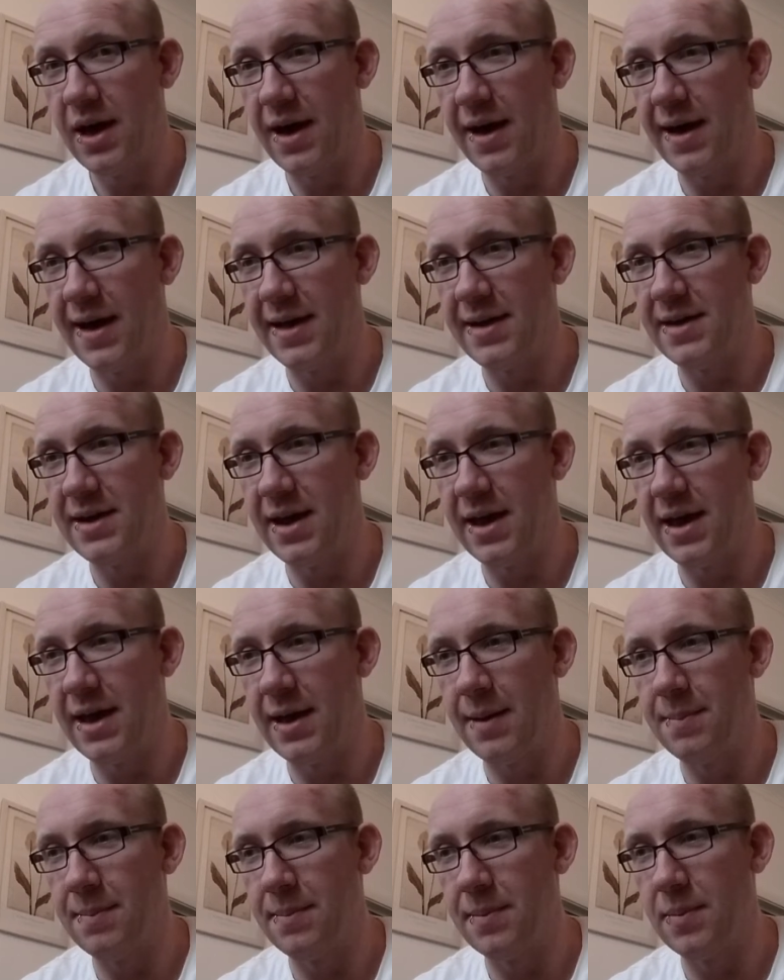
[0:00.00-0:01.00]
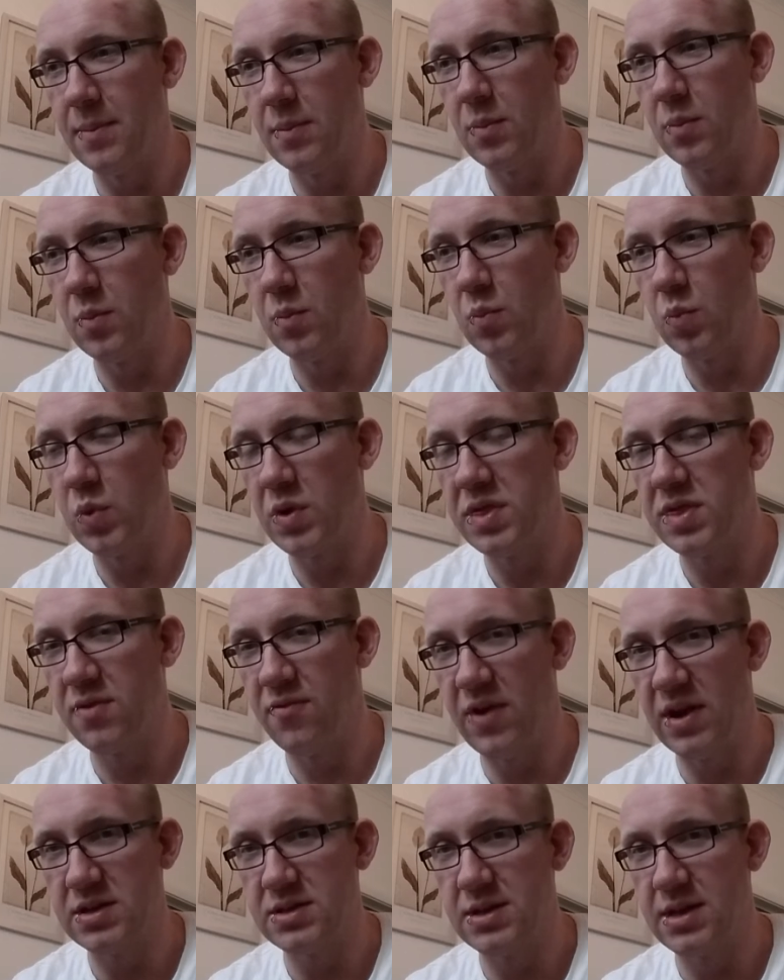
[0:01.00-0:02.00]
And with
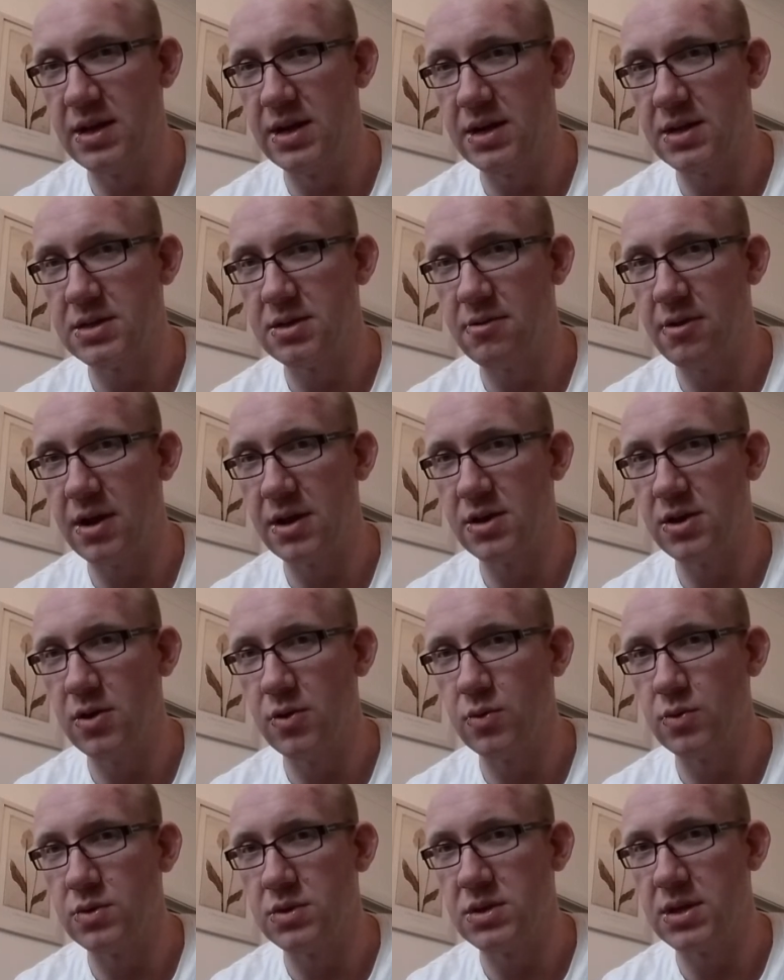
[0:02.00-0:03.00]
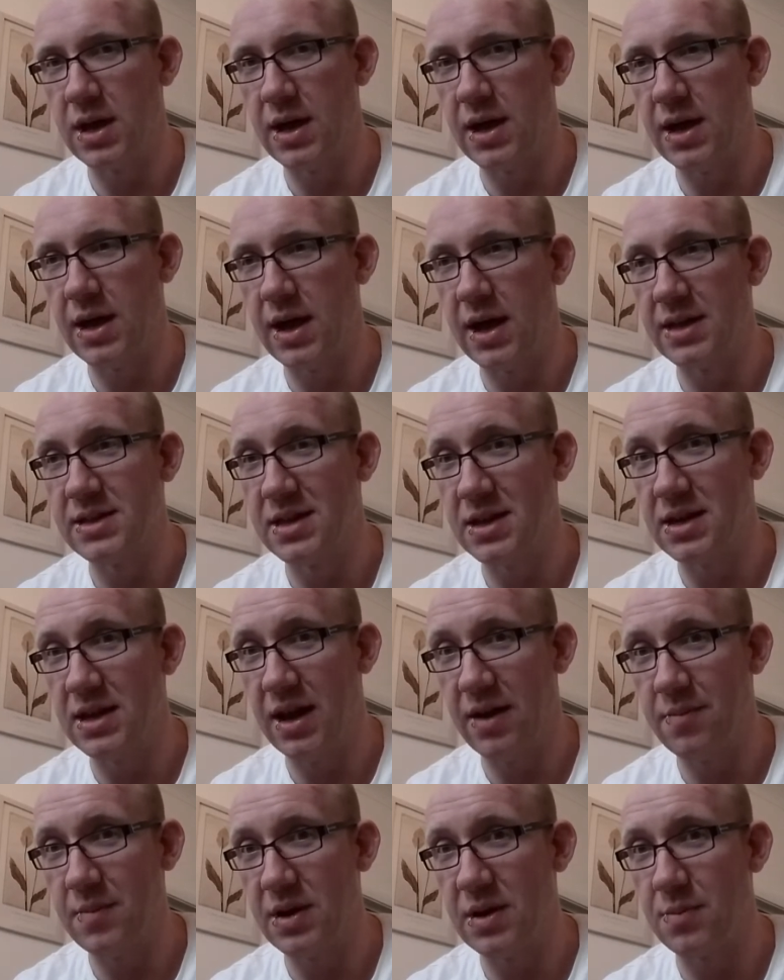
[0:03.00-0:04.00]
the rest of the list that I used, I didn't
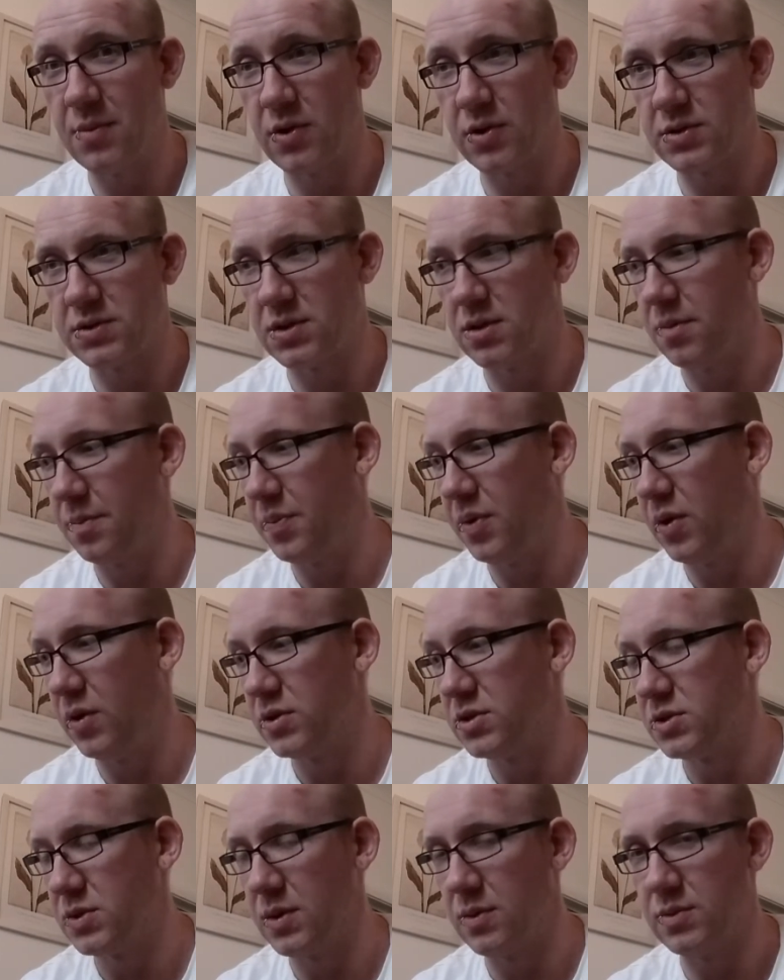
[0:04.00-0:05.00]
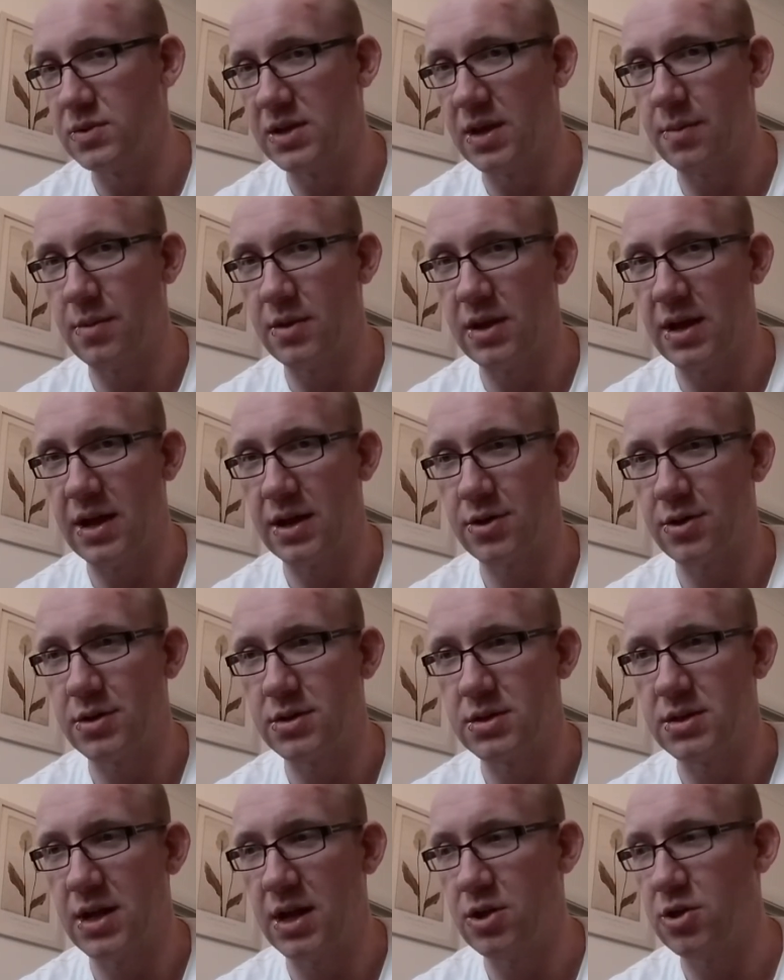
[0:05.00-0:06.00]
have many models on the board, so he was able to actually
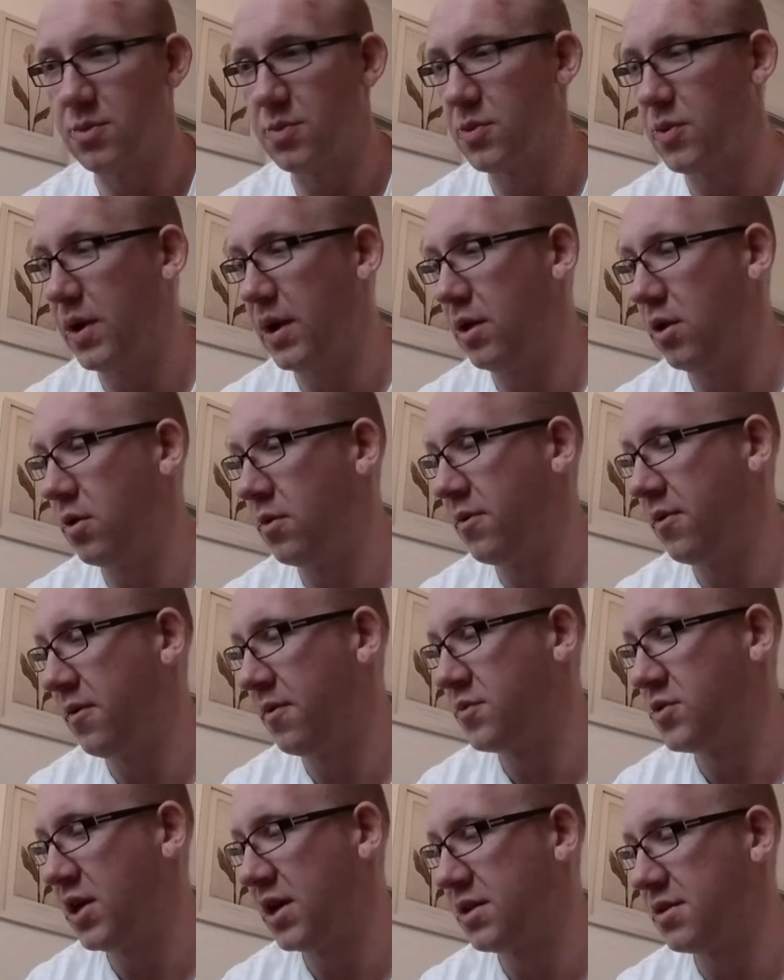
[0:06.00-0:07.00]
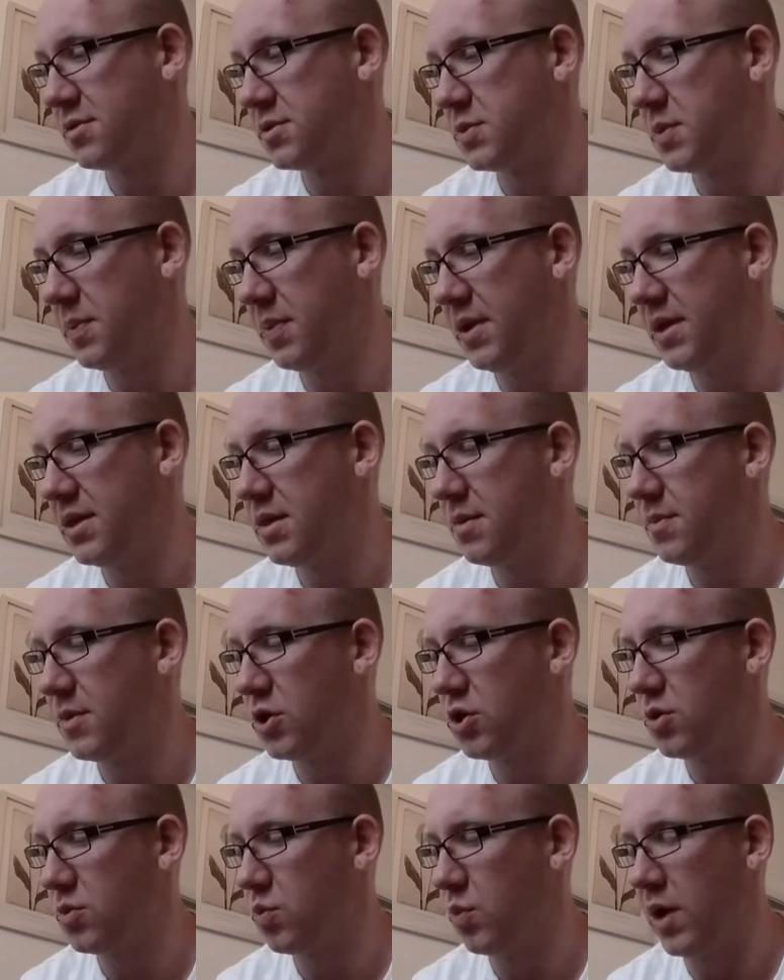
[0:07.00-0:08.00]
snatch up quite a lot of objectives. We played the
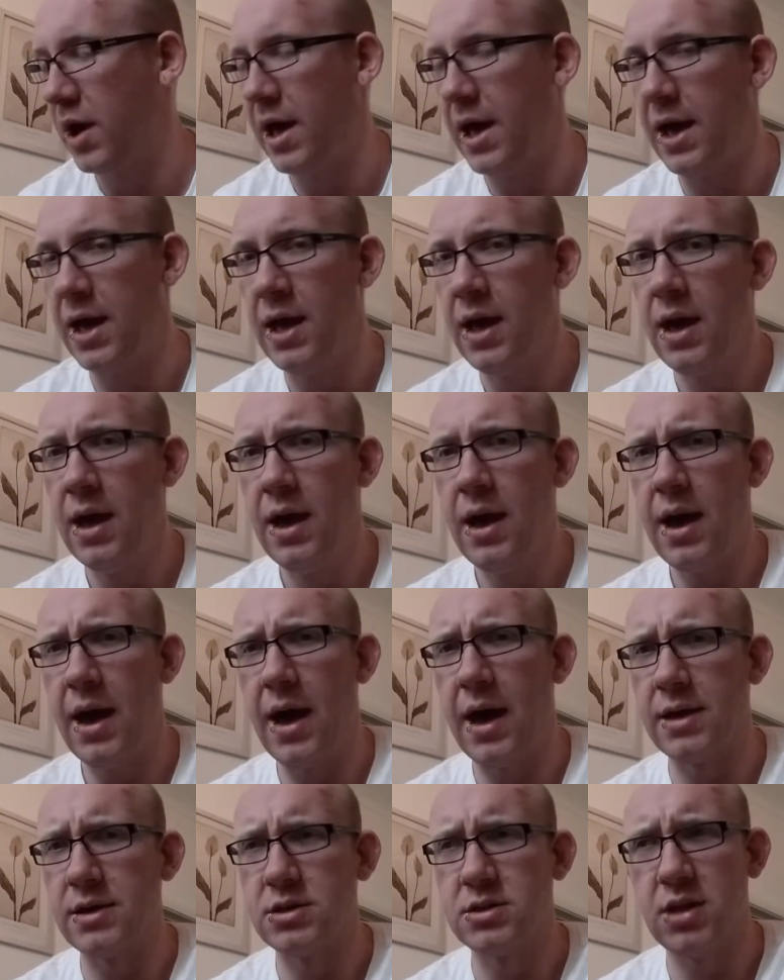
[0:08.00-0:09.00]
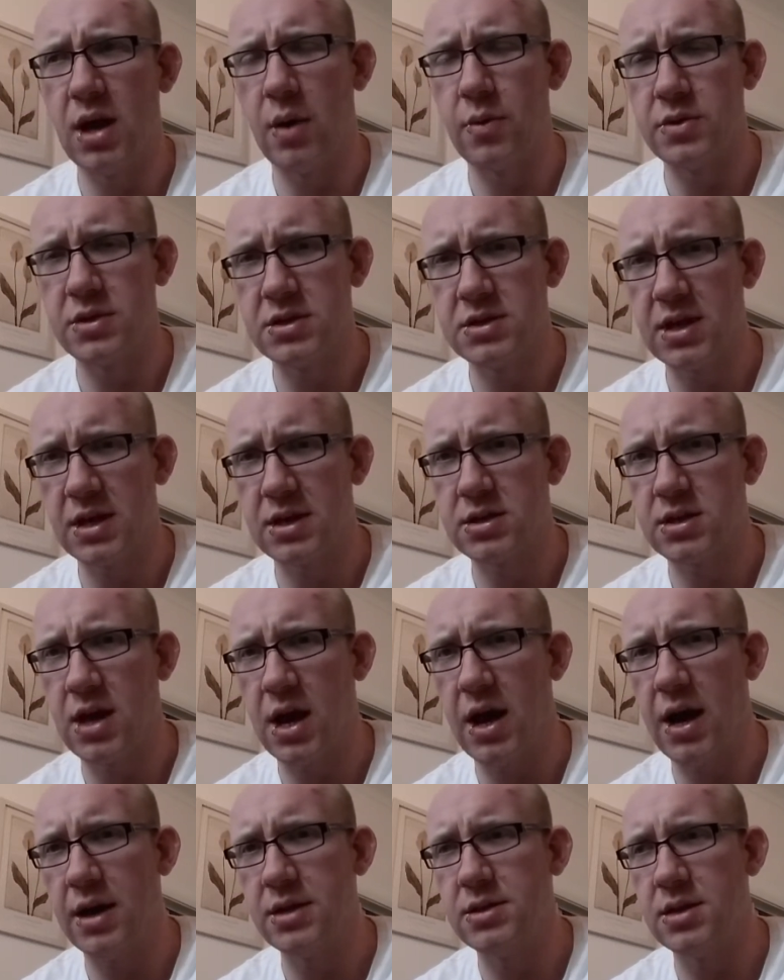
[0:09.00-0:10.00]
mission where you start with 6
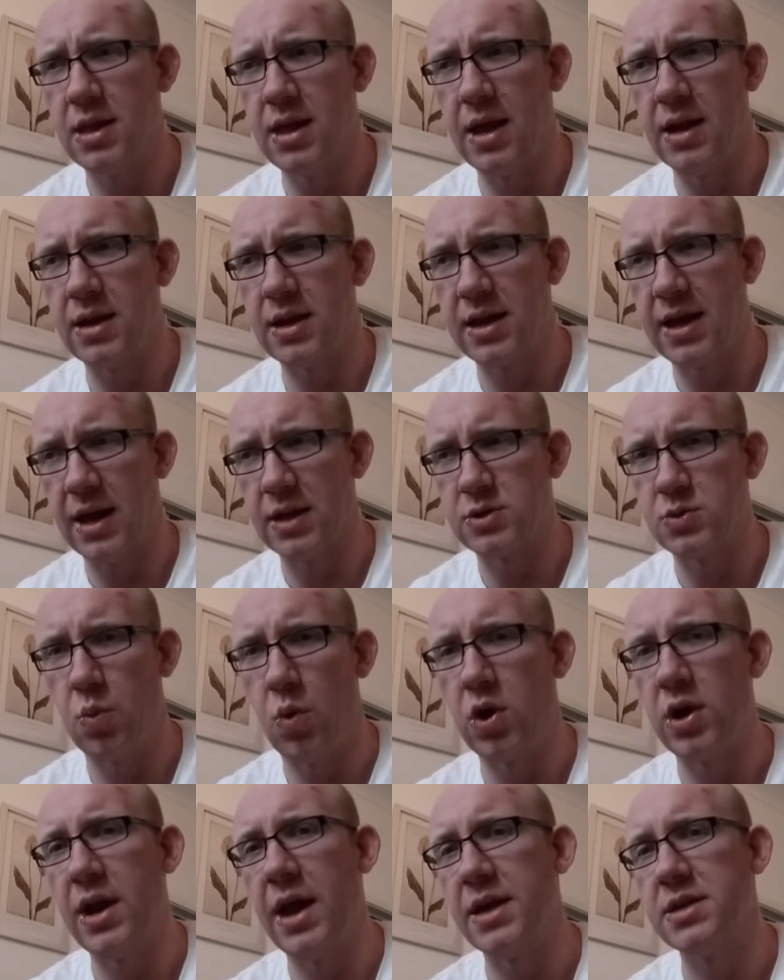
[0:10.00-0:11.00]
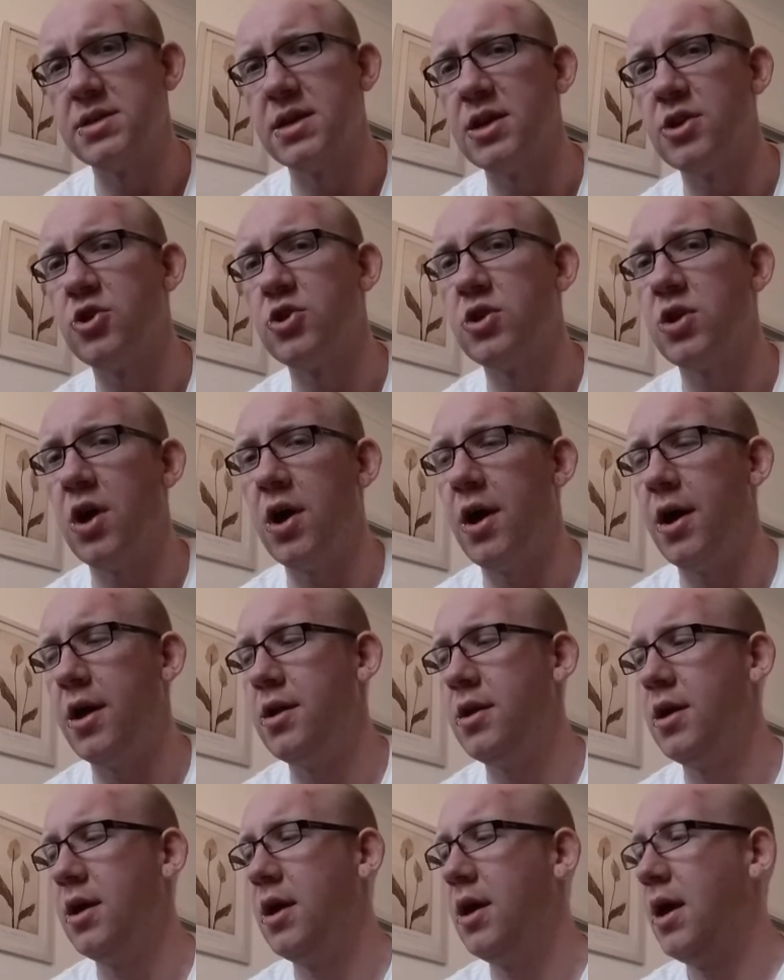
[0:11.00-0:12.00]
cards and then it gets 1 less each
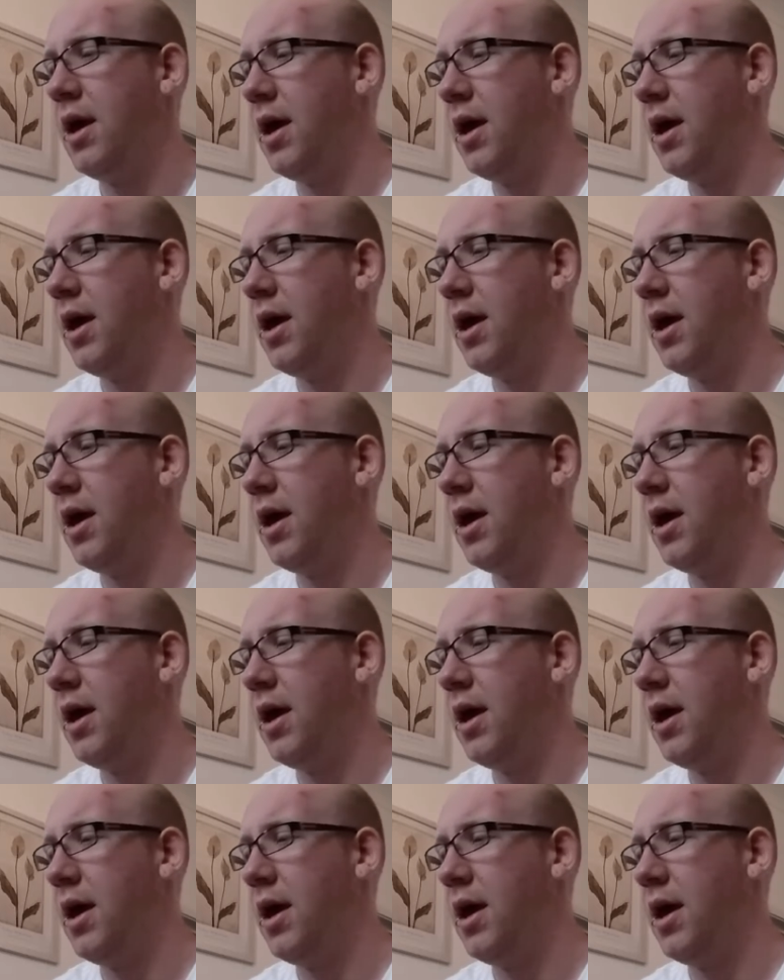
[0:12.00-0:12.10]
turn.